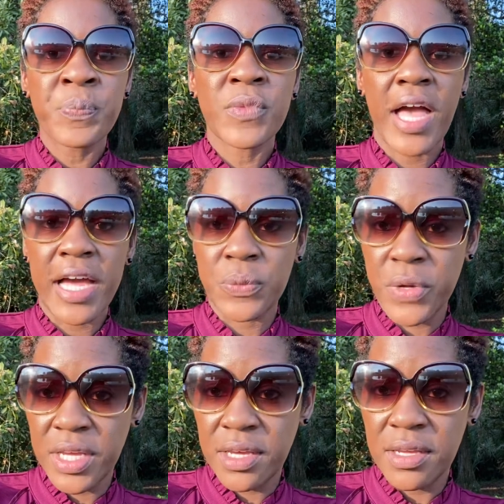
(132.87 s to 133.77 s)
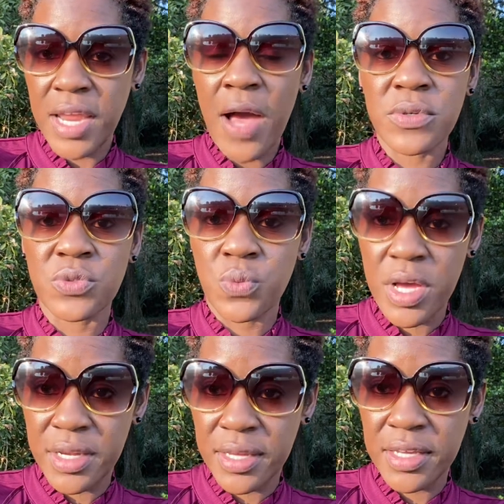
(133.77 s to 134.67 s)
I ran. I was
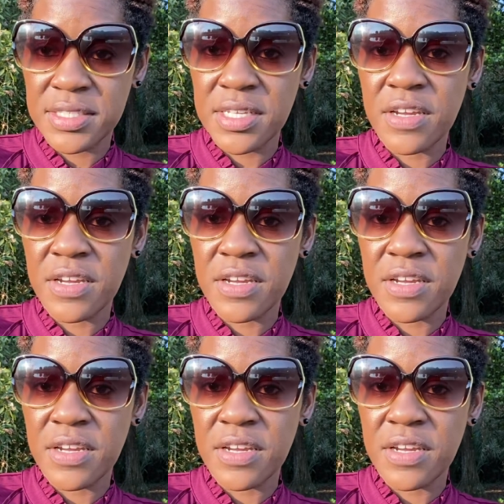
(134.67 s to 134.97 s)
running. Instead